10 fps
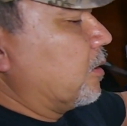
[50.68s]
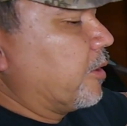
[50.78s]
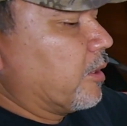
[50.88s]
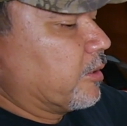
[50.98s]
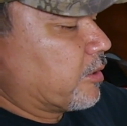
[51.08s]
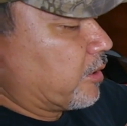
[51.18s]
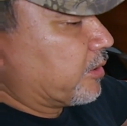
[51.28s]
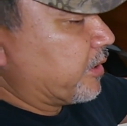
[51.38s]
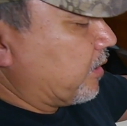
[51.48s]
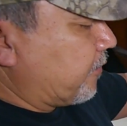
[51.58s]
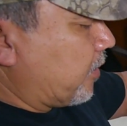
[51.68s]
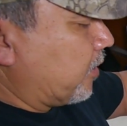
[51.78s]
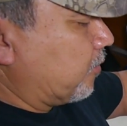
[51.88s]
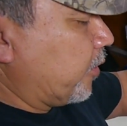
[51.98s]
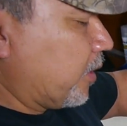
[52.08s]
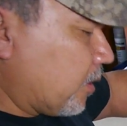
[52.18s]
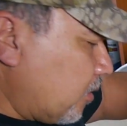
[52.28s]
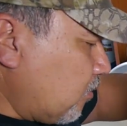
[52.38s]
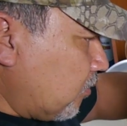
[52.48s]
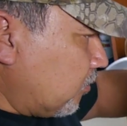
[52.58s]
There's our set of hardware.
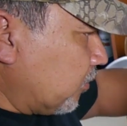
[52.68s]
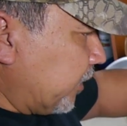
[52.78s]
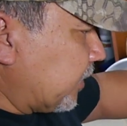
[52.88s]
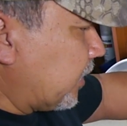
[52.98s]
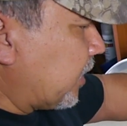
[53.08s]
Ooh, listen to